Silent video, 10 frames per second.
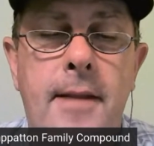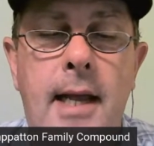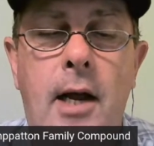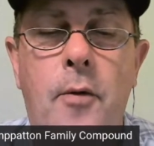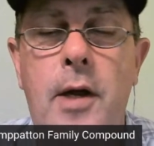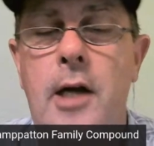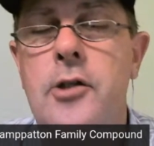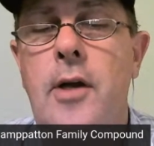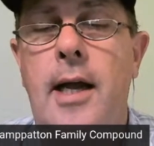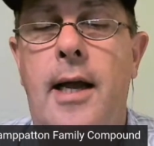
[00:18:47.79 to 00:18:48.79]
Now we
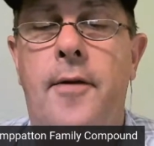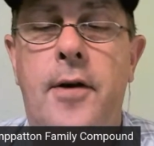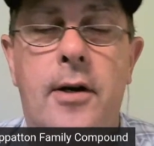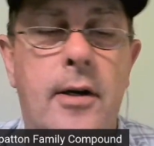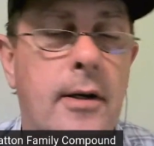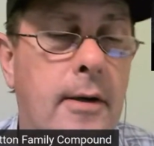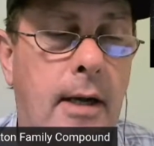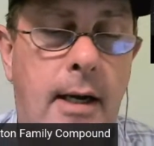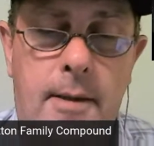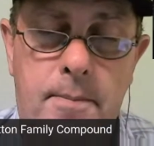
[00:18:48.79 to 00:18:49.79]
also have here
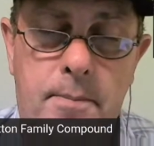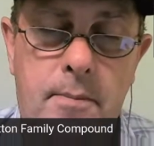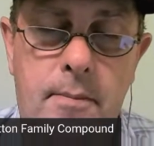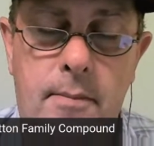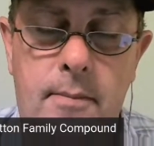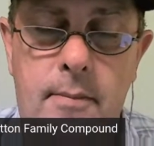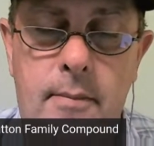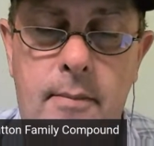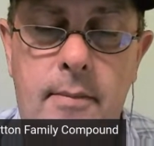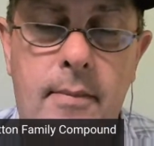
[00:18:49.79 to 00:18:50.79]

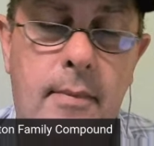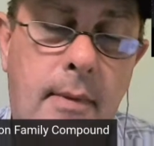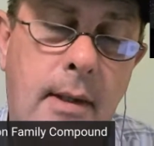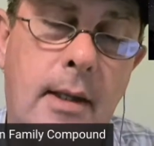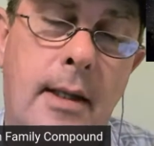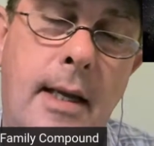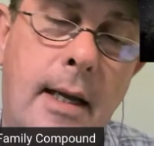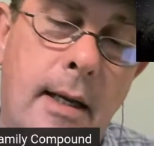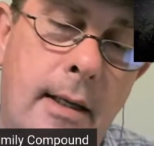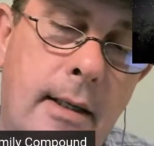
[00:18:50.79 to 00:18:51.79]

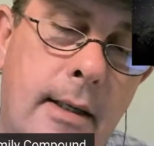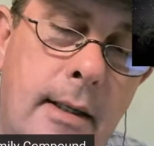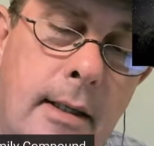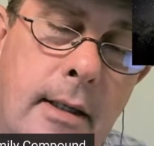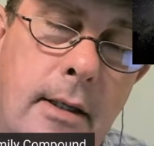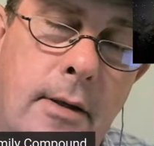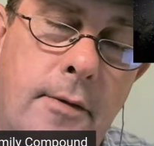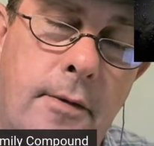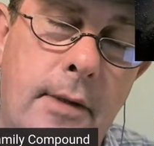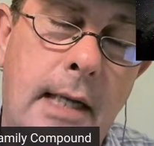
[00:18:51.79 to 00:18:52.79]

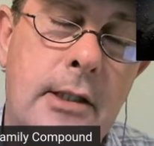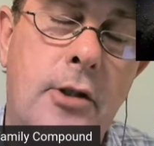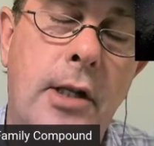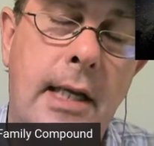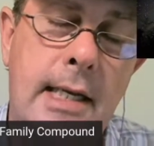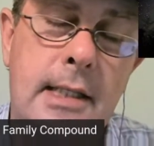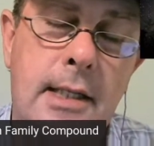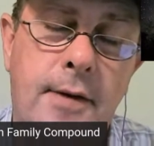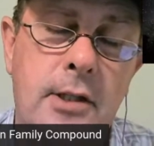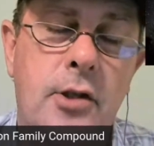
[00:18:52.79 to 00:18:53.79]
that's to the east
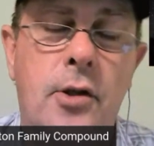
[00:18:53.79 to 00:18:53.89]
of us.